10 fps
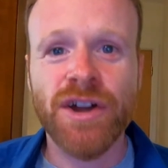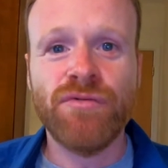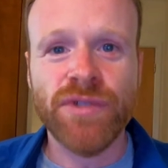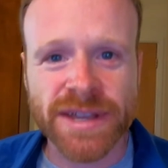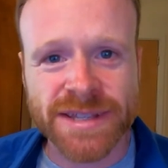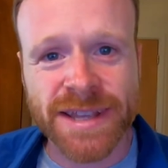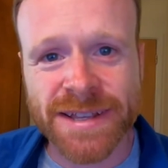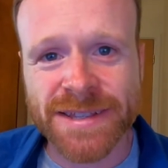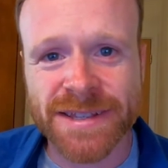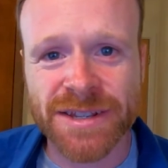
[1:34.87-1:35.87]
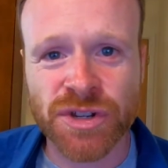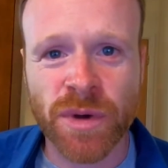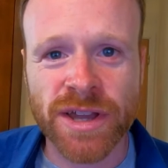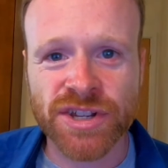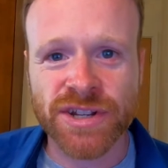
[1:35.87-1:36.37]
reassess the
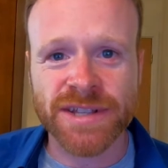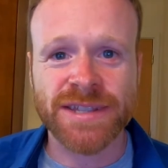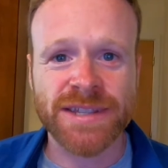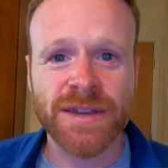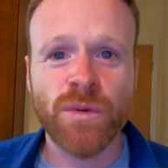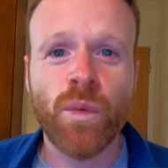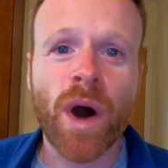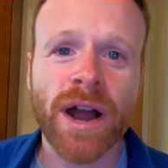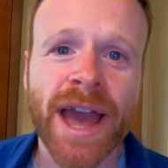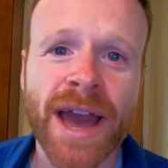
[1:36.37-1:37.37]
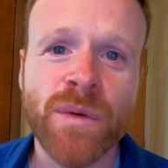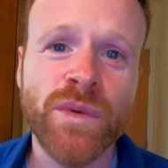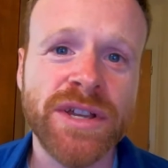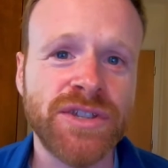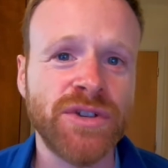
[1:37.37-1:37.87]
situation and see what can
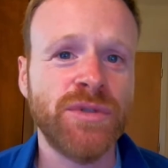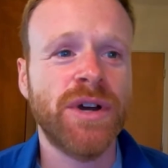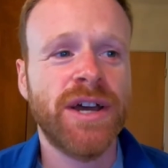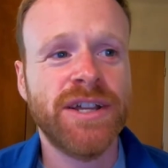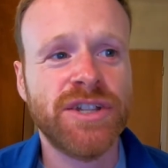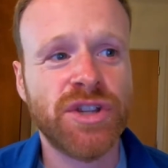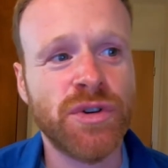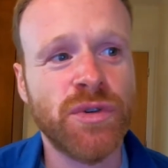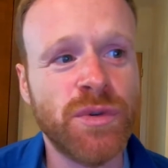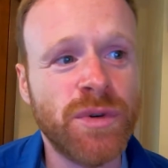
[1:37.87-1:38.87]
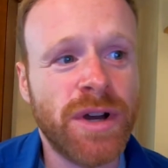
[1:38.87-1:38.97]
we do to,